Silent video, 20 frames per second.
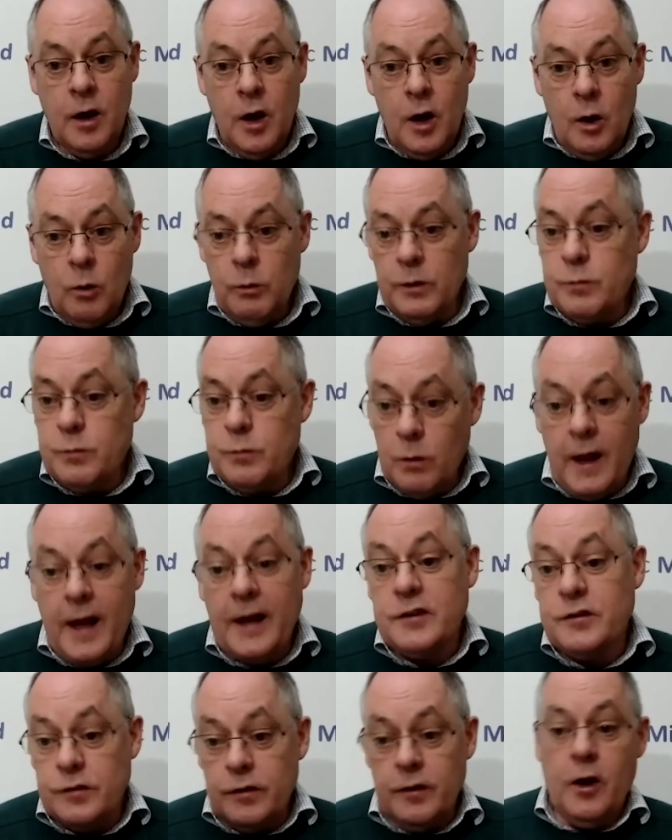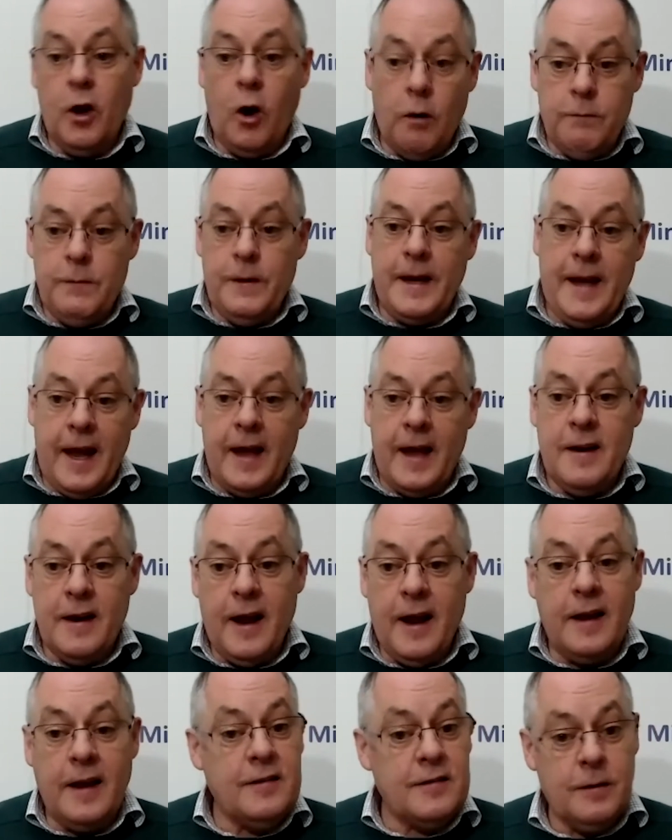which will actually offer
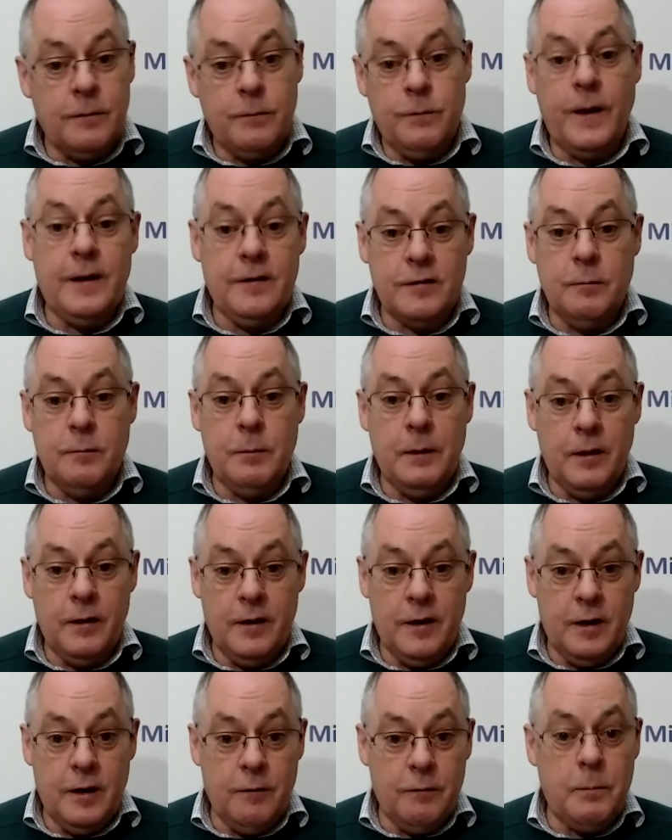candidates the flexibility of